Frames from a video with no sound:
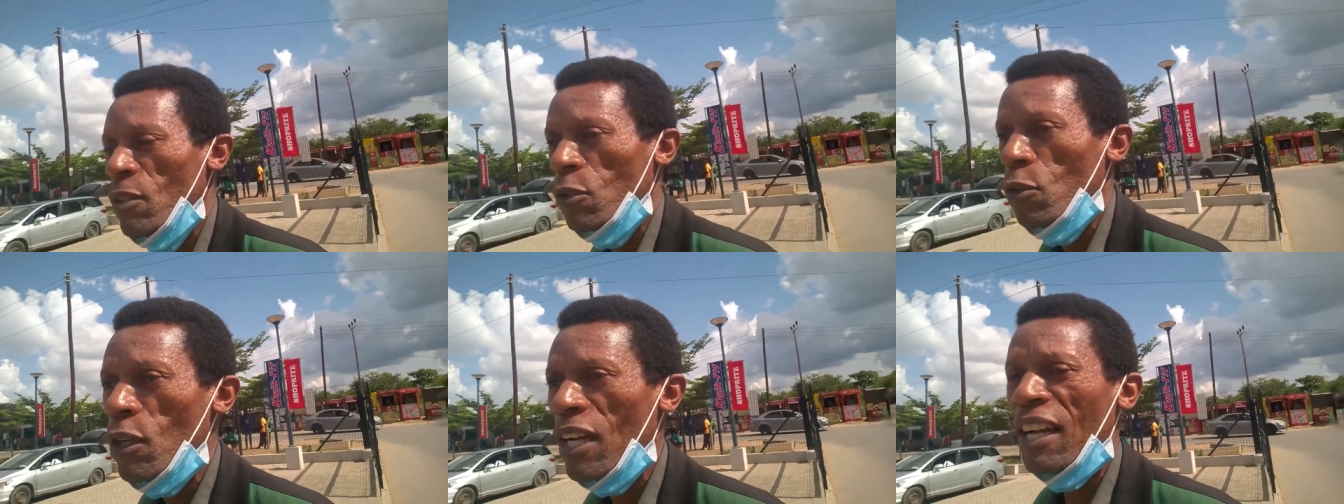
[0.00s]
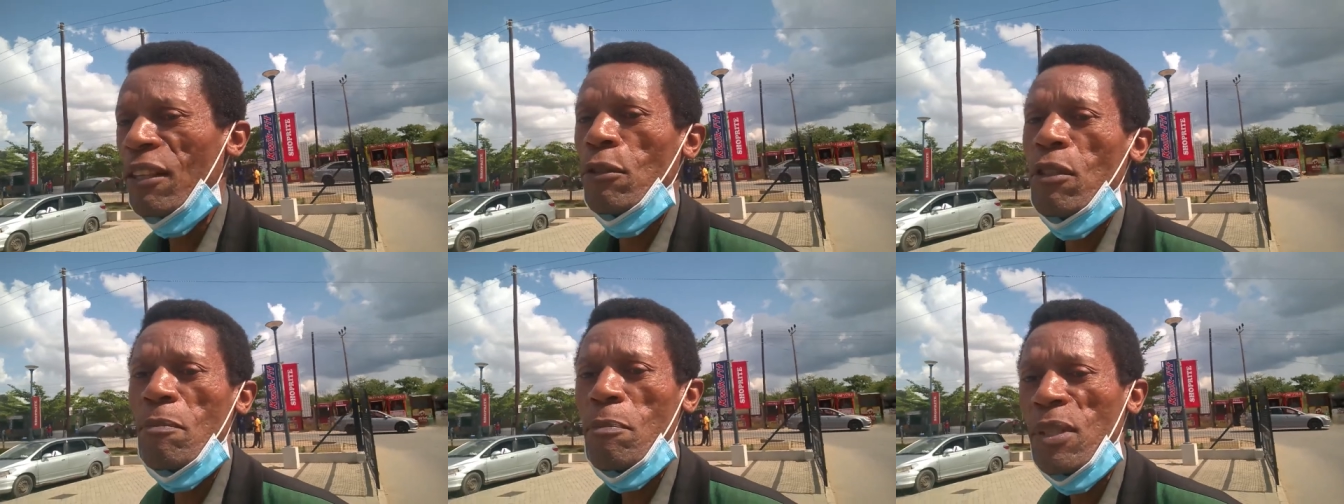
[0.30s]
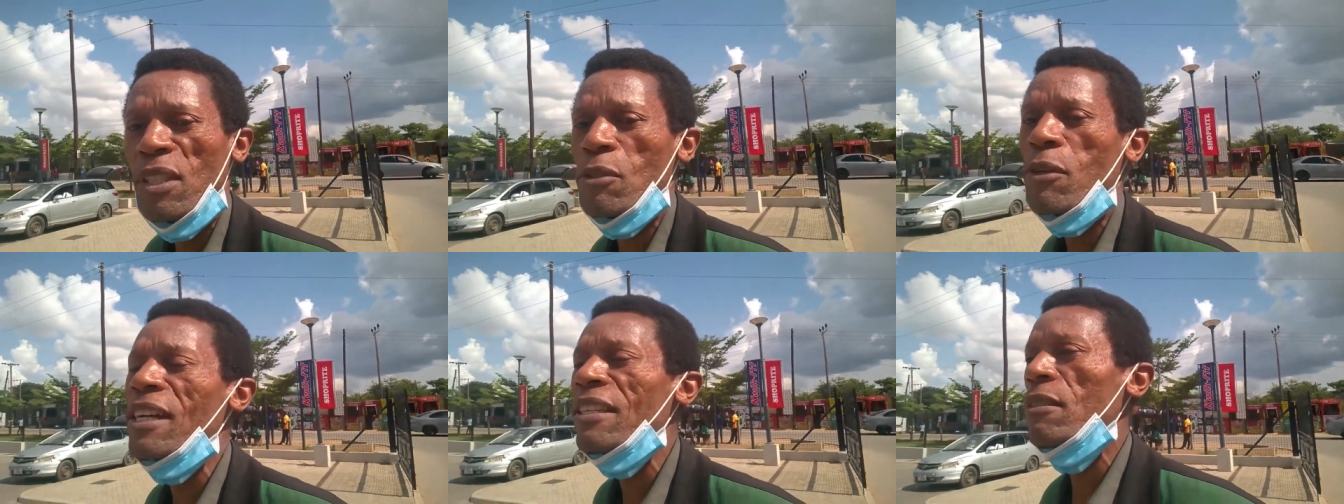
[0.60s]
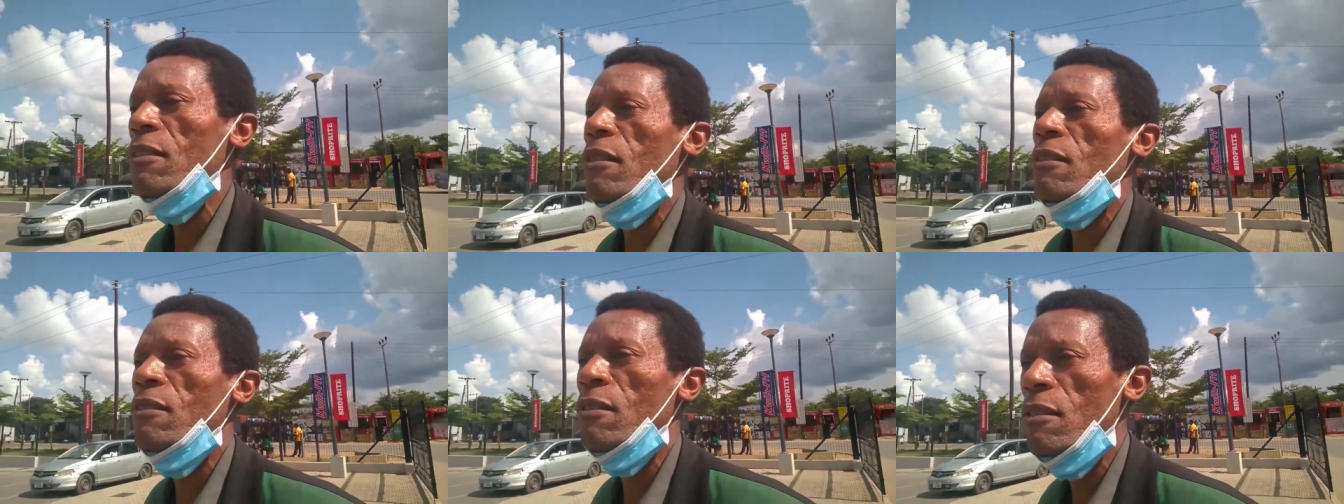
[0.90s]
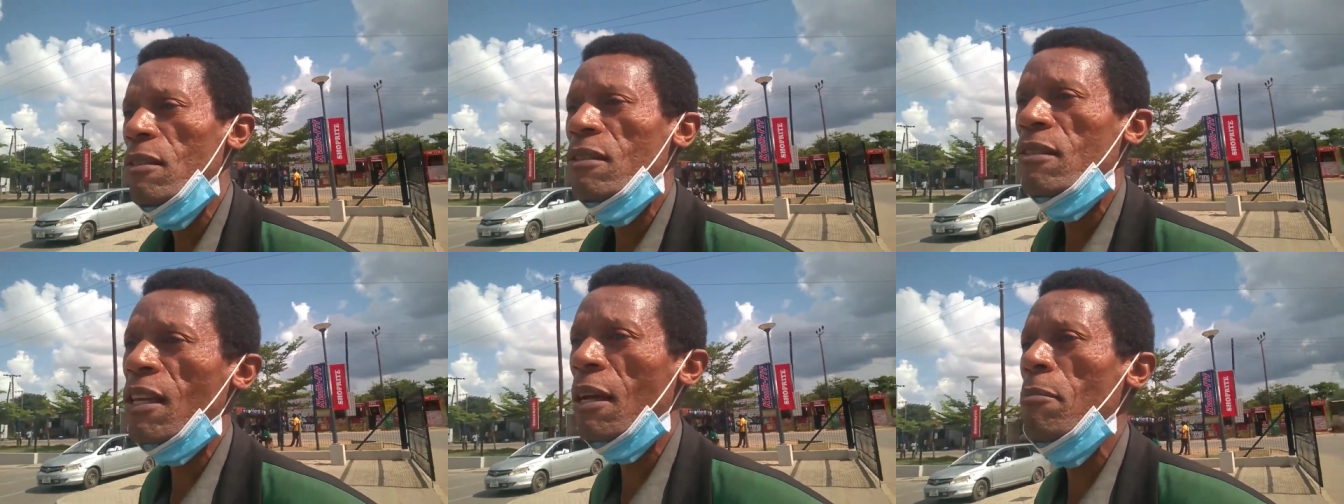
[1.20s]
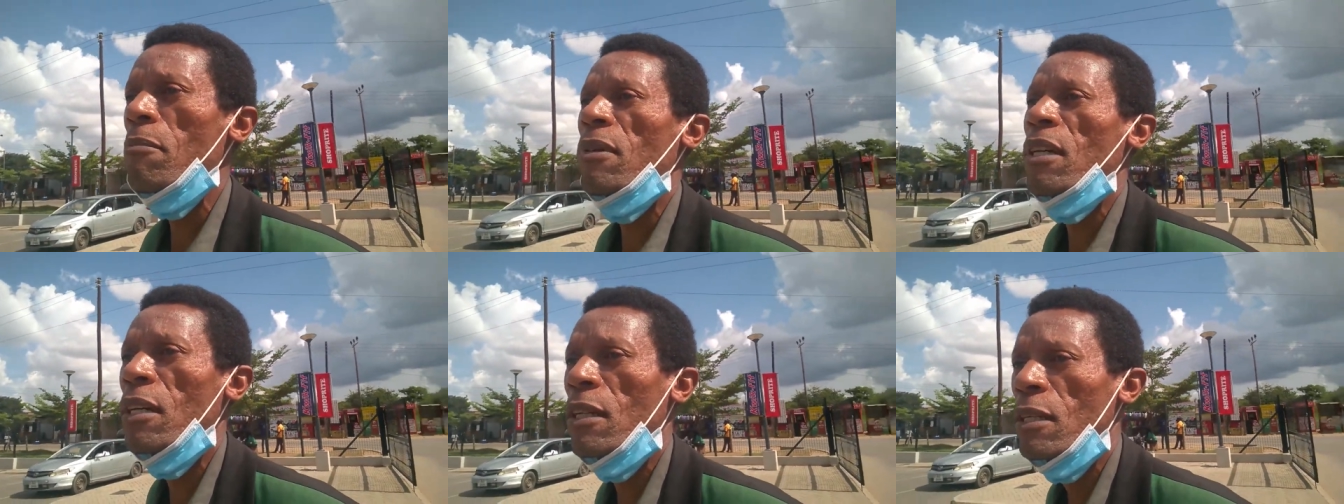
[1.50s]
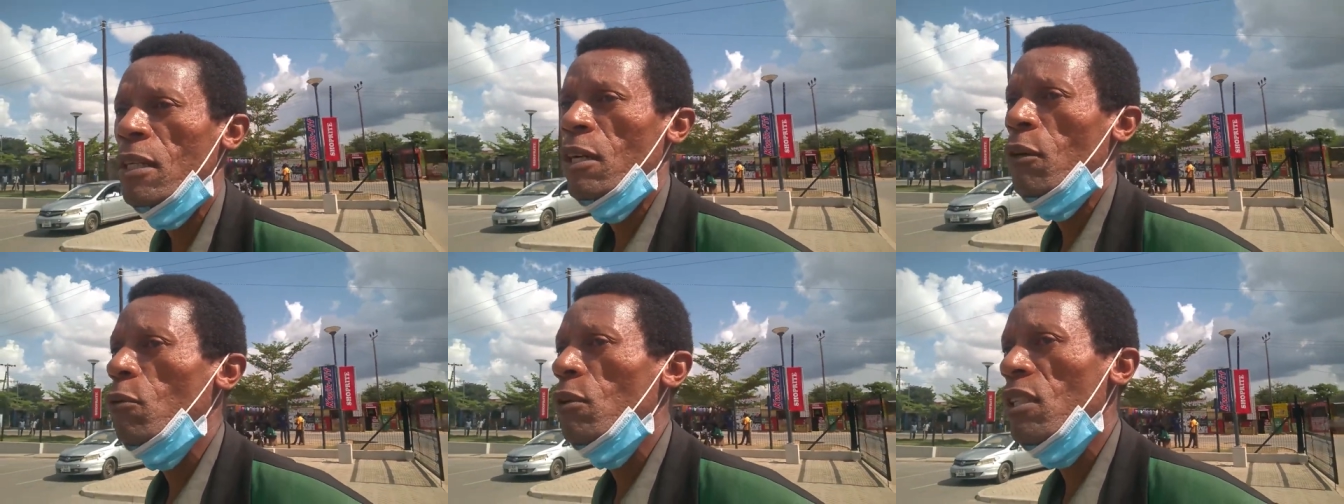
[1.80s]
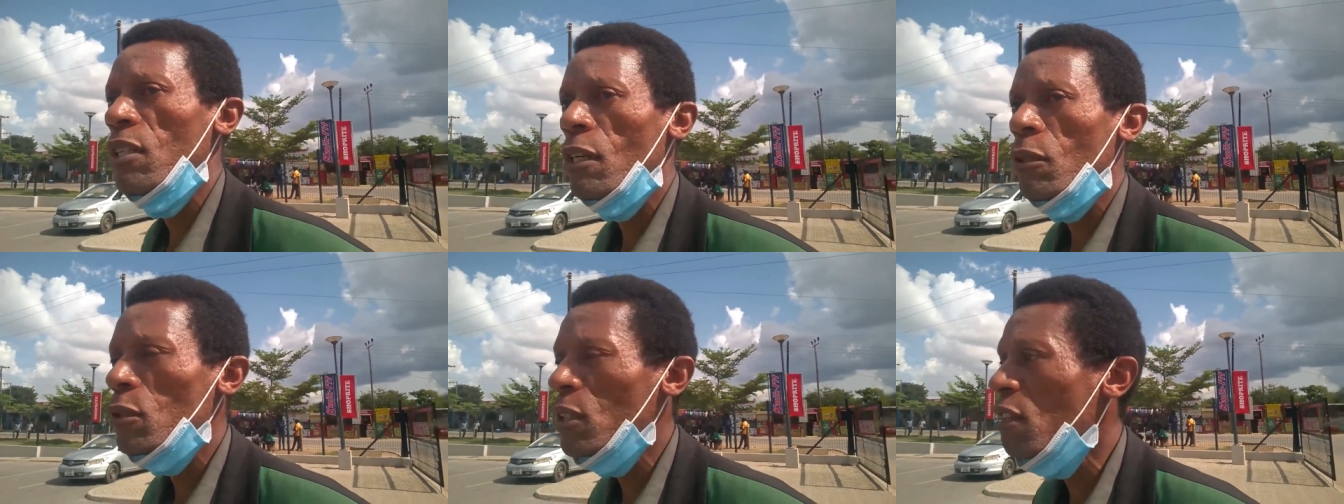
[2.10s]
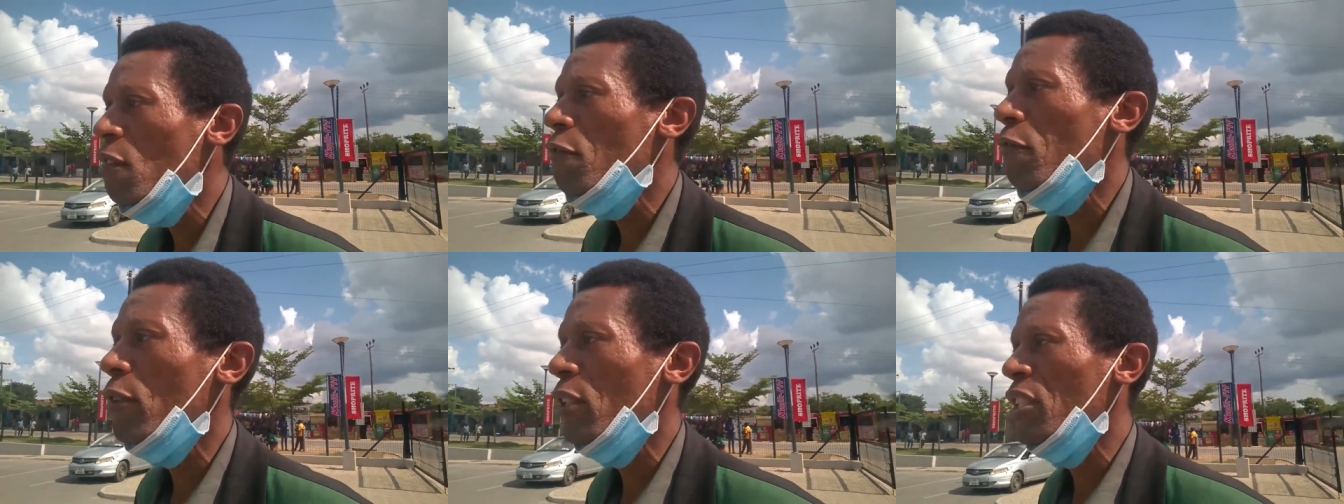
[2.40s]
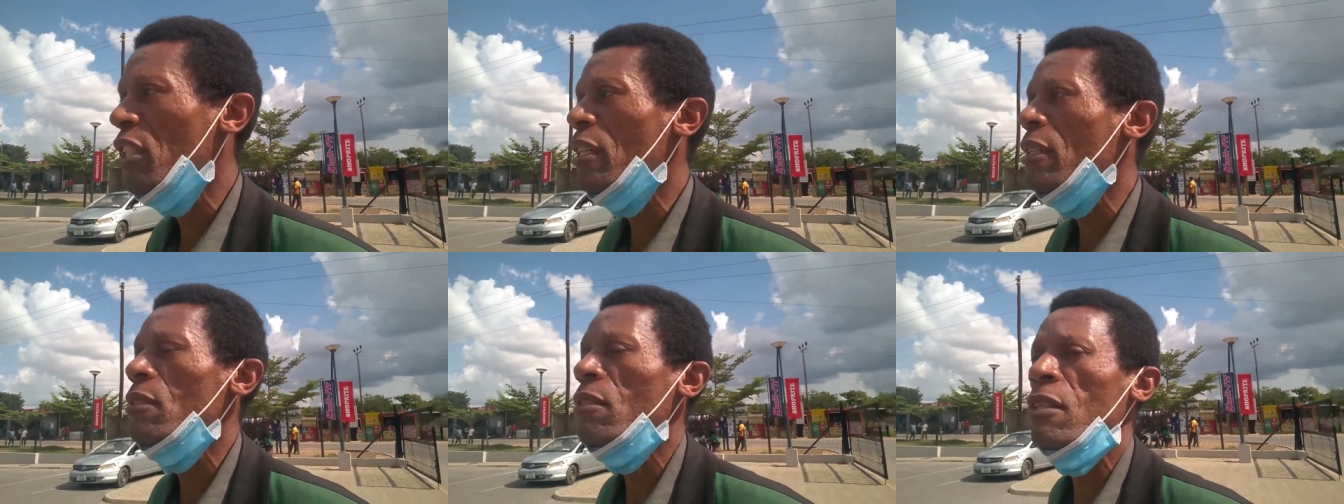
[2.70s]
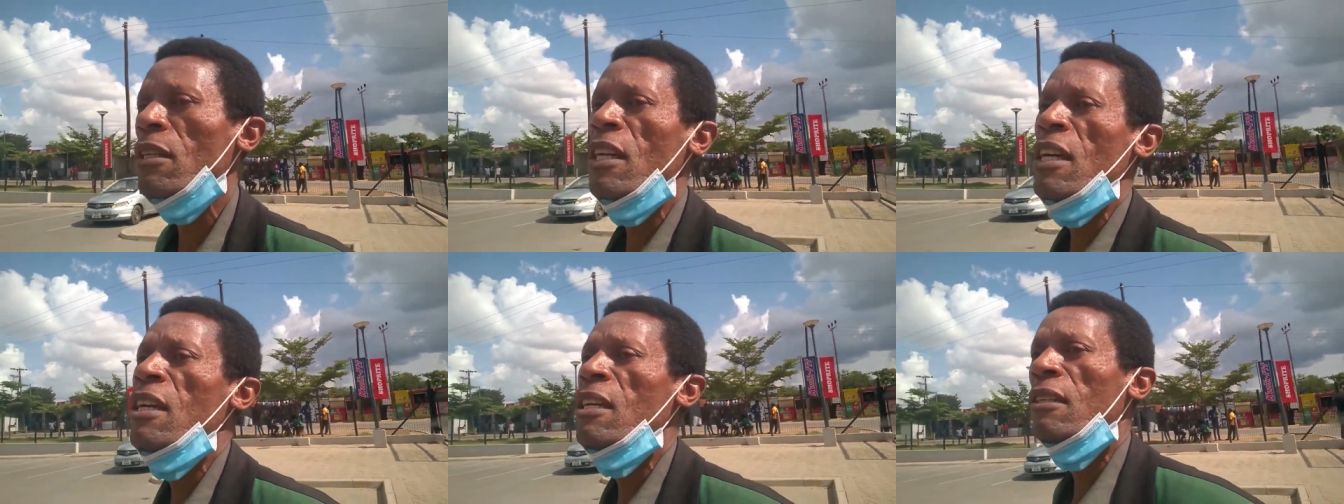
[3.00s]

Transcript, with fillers: You cannot be trusted in Zambia. When you're looking for change,